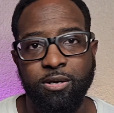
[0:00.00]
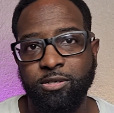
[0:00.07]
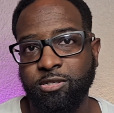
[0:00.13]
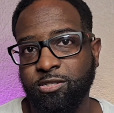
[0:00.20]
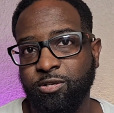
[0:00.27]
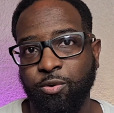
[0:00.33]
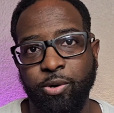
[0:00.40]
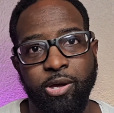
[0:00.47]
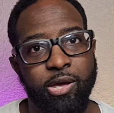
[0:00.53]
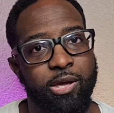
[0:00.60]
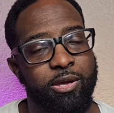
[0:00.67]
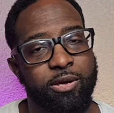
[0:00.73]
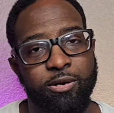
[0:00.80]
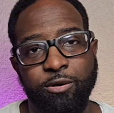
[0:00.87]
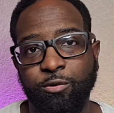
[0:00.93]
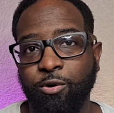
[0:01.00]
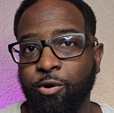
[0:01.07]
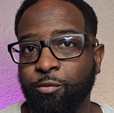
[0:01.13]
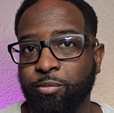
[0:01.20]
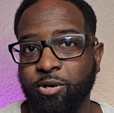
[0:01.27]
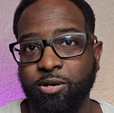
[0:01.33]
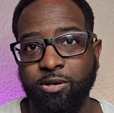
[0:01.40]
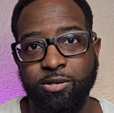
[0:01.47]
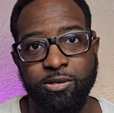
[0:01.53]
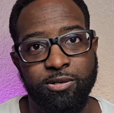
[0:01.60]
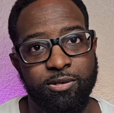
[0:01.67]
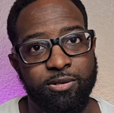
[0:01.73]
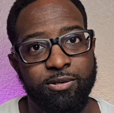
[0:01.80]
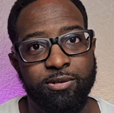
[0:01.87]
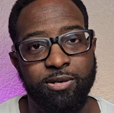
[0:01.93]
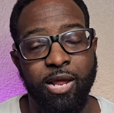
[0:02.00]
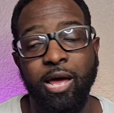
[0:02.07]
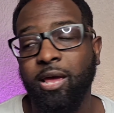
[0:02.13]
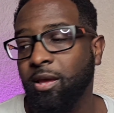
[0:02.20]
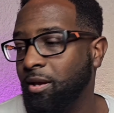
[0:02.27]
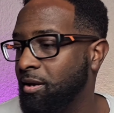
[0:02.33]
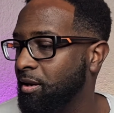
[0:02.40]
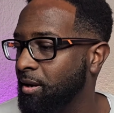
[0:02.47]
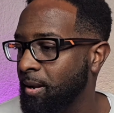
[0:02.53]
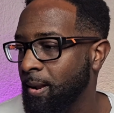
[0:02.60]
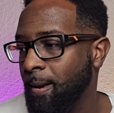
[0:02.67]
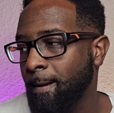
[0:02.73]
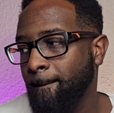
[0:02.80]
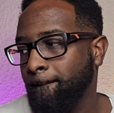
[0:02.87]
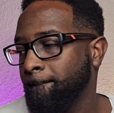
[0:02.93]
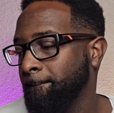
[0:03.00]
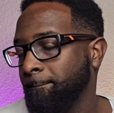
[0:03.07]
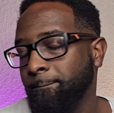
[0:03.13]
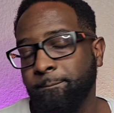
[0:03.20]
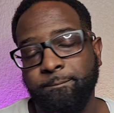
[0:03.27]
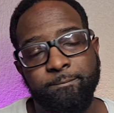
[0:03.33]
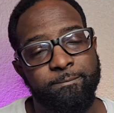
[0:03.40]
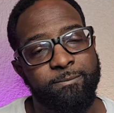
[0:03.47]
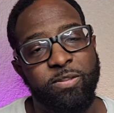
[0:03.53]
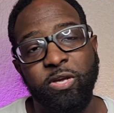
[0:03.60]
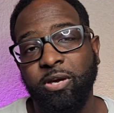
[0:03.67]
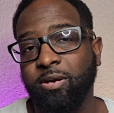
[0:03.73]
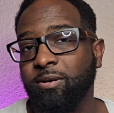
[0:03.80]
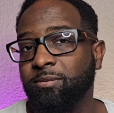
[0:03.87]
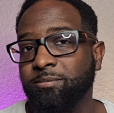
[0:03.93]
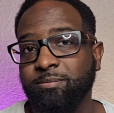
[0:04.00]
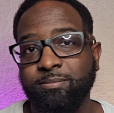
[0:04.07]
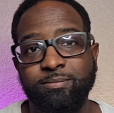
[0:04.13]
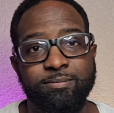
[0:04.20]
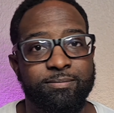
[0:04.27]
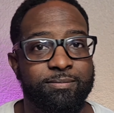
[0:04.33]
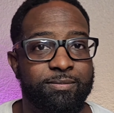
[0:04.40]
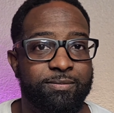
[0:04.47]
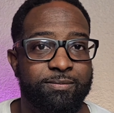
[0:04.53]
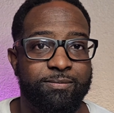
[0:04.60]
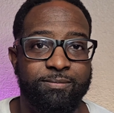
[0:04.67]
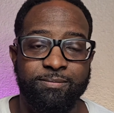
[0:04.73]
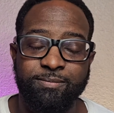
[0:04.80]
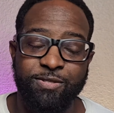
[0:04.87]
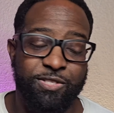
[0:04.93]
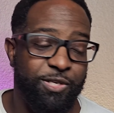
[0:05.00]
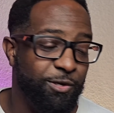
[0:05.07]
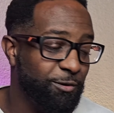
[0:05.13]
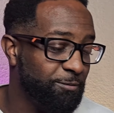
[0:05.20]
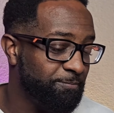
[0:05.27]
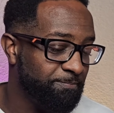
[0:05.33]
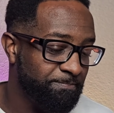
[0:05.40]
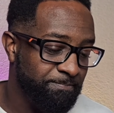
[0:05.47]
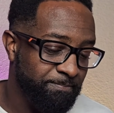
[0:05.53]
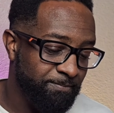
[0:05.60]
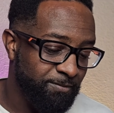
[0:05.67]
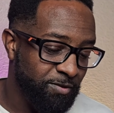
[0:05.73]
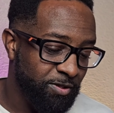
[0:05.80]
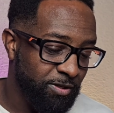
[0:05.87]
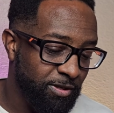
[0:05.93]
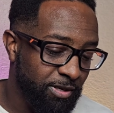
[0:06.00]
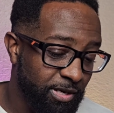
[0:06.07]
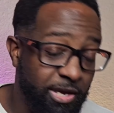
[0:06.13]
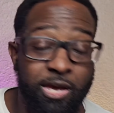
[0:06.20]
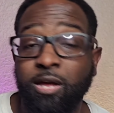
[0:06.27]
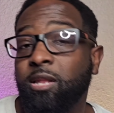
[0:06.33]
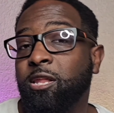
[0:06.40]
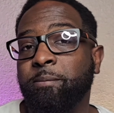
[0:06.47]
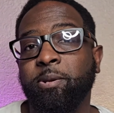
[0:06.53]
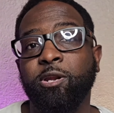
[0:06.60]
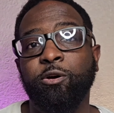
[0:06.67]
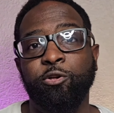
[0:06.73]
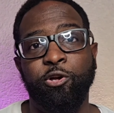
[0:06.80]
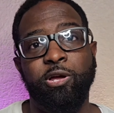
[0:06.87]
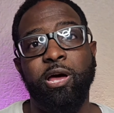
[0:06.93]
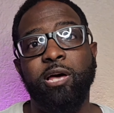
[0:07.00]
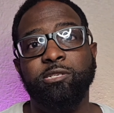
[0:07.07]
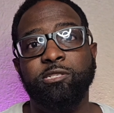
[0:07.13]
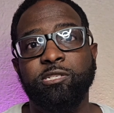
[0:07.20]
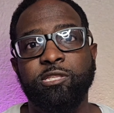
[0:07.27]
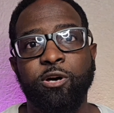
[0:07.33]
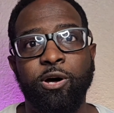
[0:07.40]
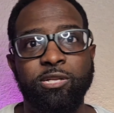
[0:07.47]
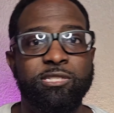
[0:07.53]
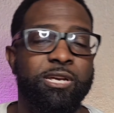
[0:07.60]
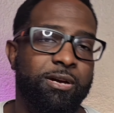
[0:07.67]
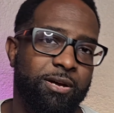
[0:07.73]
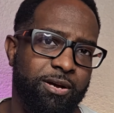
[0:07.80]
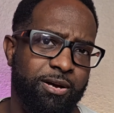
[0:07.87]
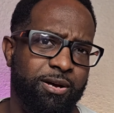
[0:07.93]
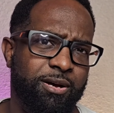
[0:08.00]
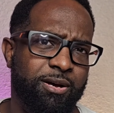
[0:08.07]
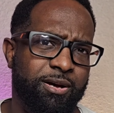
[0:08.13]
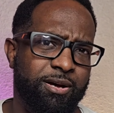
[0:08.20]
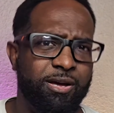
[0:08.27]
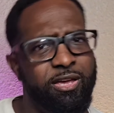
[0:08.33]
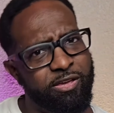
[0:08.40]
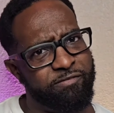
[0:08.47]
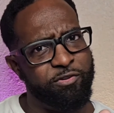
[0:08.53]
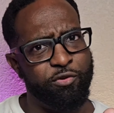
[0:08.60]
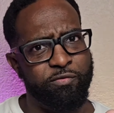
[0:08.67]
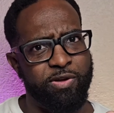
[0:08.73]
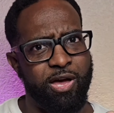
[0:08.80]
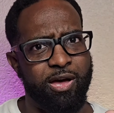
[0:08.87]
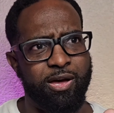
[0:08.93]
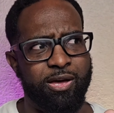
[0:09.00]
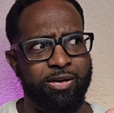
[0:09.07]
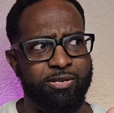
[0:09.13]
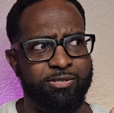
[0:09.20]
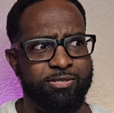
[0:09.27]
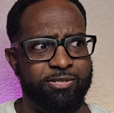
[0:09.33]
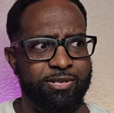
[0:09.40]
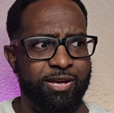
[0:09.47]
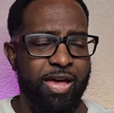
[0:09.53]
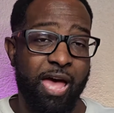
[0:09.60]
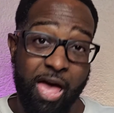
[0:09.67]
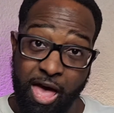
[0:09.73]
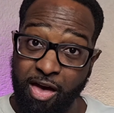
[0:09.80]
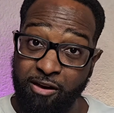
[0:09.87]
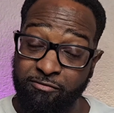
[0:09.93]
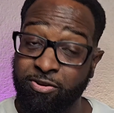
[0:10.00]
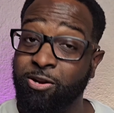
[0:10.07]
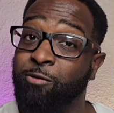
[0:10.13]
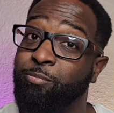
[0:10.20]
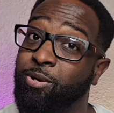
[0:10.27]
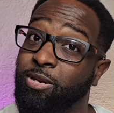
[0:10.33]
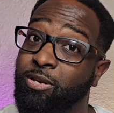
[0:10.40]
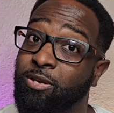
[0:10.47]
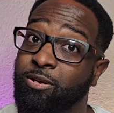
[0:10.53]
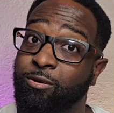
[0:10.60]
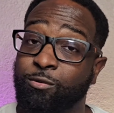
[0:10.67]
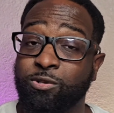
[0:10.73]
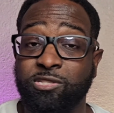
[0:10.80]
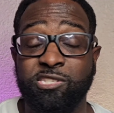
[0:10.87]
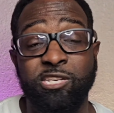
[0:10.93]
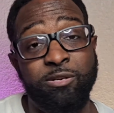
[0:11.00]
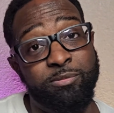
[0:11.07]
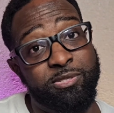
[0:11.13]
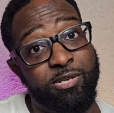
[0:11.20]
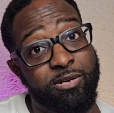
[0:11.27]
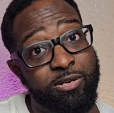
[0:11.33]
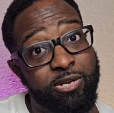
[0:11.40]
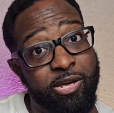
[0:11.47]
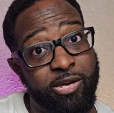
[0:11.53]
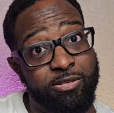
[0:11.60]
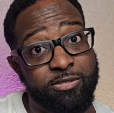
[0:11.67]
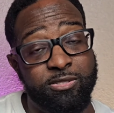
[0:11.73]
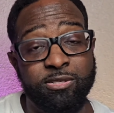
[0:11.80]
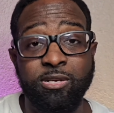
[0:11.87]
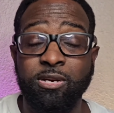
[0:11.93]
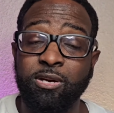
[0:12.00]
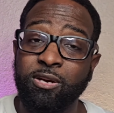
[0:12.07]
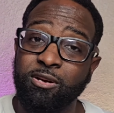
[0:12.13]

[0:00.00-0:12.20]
Just go ahead and get a Chromebook. Like, yeah. So, yeah, let me know your guys' thoughts. If you guys have an opinion on Samsung Dex